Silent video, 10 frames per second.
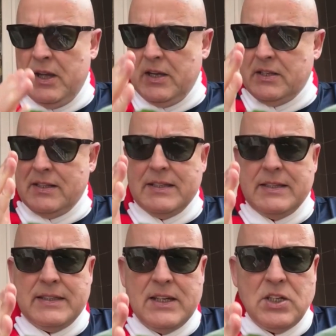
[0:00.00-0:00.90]
his
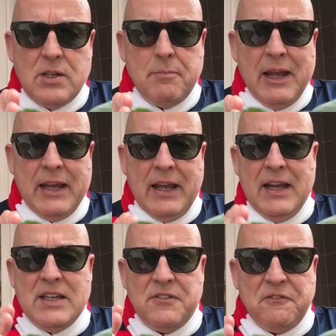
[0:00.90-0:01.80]
decision making,
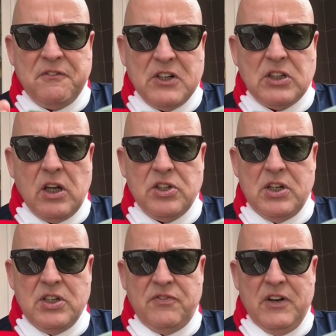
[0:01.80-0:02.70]
his first touch
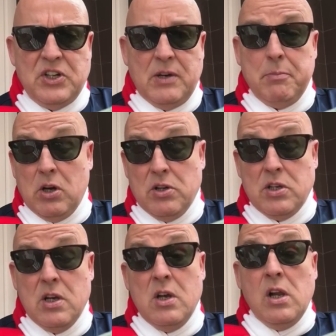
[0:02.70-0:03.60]
and his finishing, because
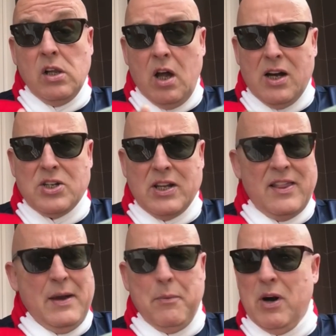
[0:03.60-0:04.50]
largely
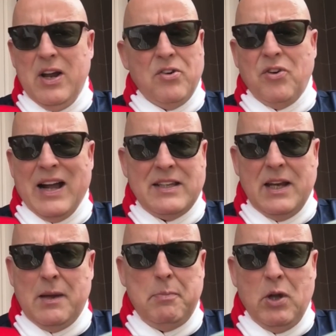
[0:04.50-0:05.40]
they were
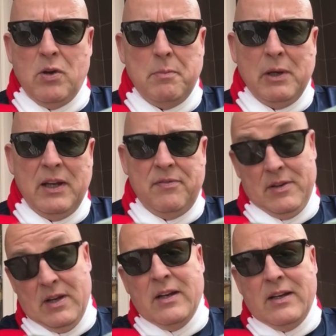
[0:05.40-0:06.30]
erratic beyond belief.
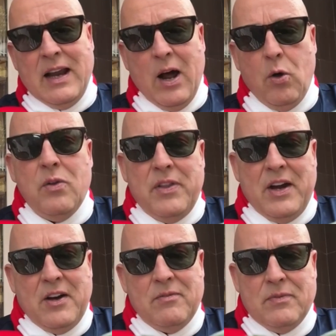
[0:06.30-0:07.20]
Now
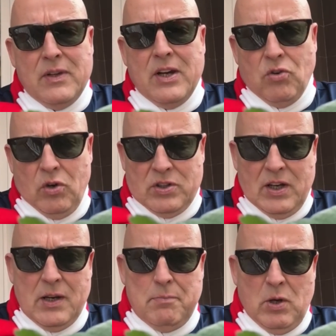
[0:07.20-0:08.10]
they're erotic
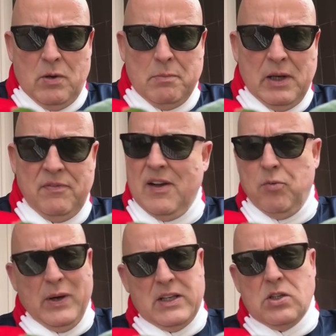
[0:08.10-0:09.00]
beyond belief. I've
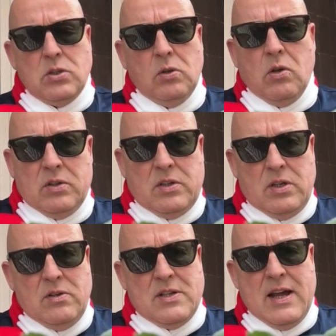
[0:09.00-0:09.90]
waited so long to
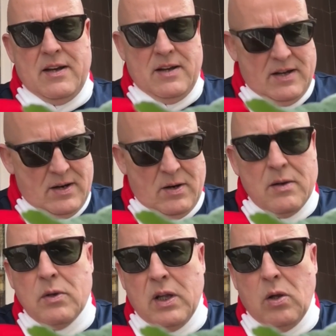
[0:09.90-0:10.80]
use that
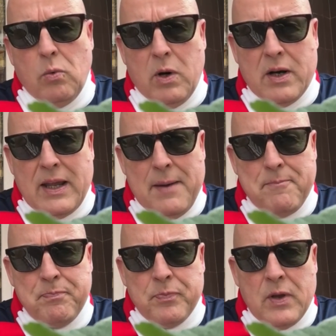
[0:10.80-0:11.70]
little word
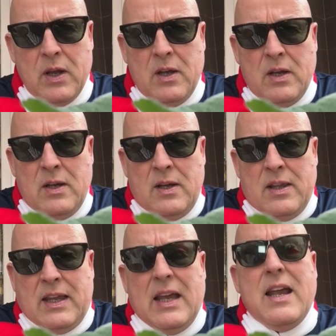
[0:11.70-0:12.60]
game.
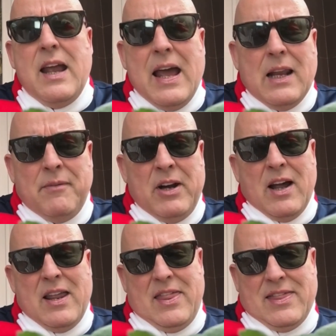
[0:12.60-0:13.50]
The key element,
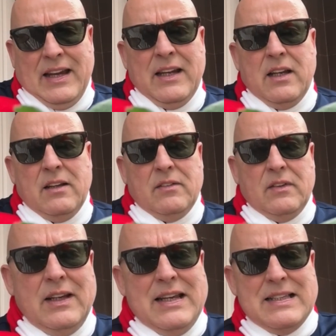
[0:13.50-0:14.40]
I think,
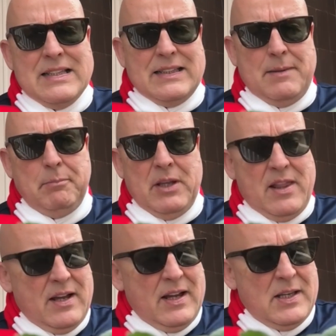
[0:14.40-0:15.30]
isn't simply
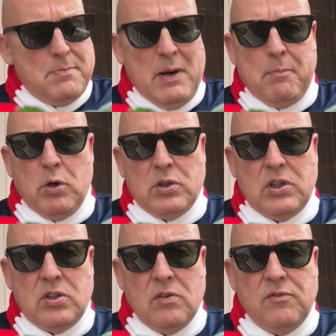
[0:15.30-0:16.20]
that it's been a
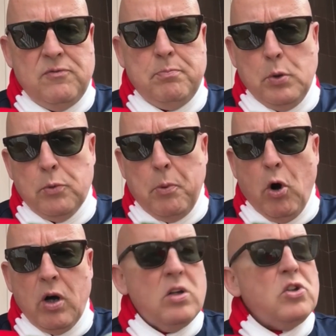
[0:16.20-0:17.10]
process of pulled
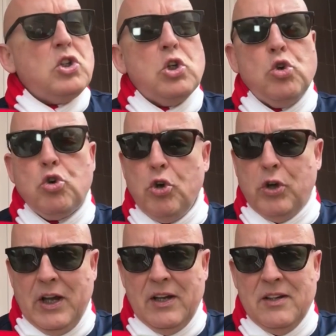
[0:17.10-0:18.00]
pork, slow
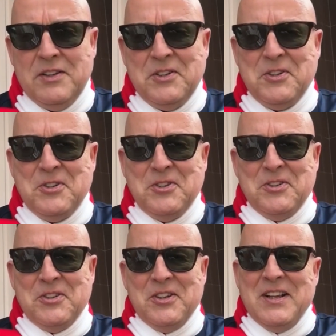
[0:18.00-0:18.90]
cooking.
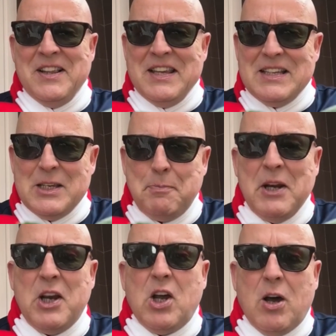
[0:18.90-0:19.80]
This has
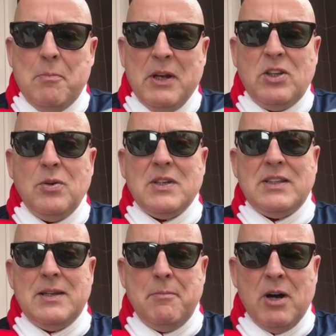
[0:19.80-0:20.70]
been coming to a
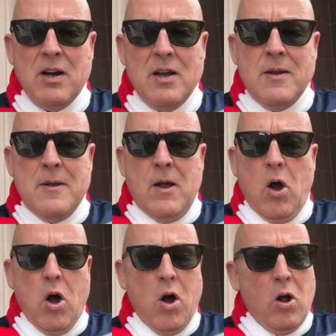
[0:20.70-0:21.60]
simmer.
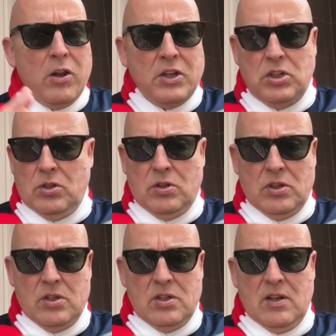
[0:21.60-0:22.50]
All the
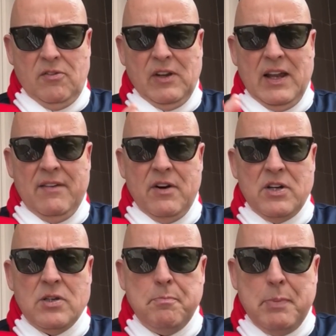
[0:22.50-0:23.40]
juices and the
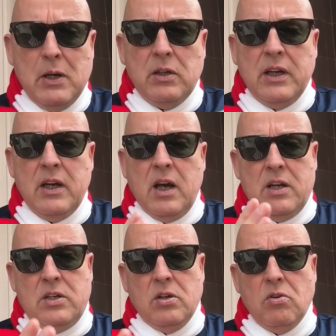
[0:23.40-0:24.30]
flavours building
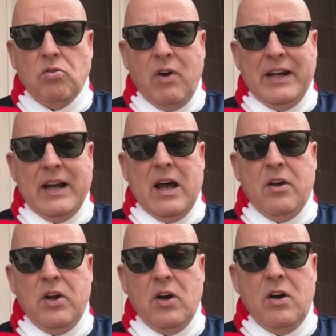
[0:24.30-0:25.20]
until right now
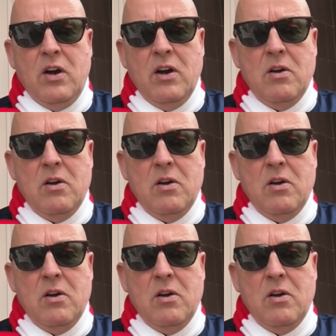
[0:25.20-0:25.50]
you're,